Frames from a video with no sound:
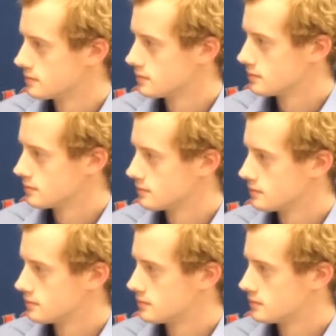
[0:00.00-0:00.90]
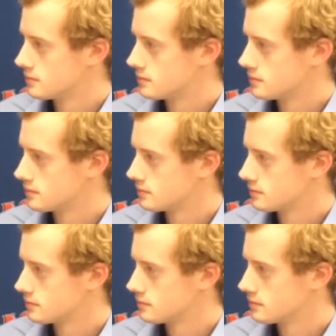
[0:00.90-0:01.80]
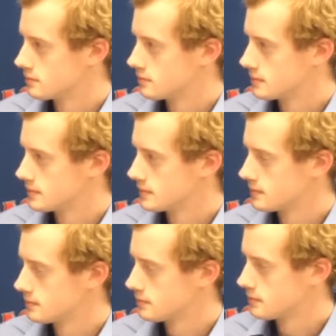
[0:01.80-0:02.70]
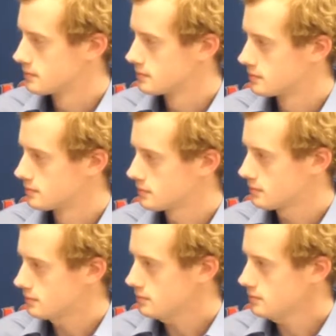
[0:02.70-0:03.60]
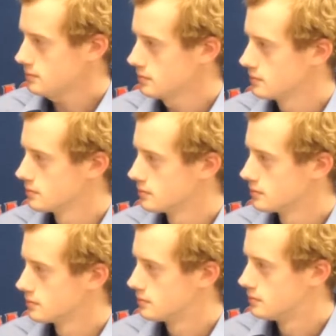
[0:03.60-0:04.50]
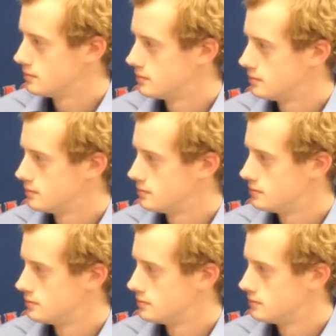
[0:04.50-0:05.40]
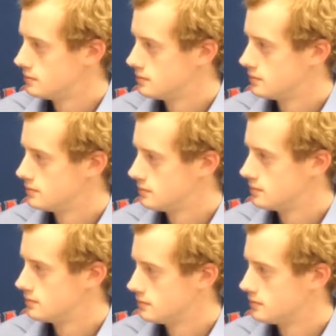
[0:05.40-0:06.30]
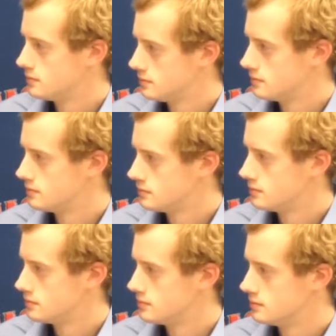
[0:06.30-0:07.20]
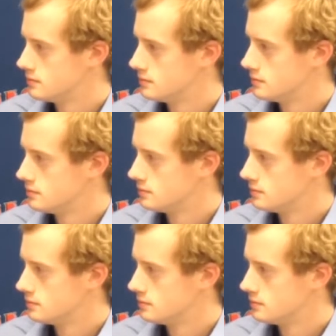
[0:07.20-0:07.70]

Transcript: This person isn't speaking.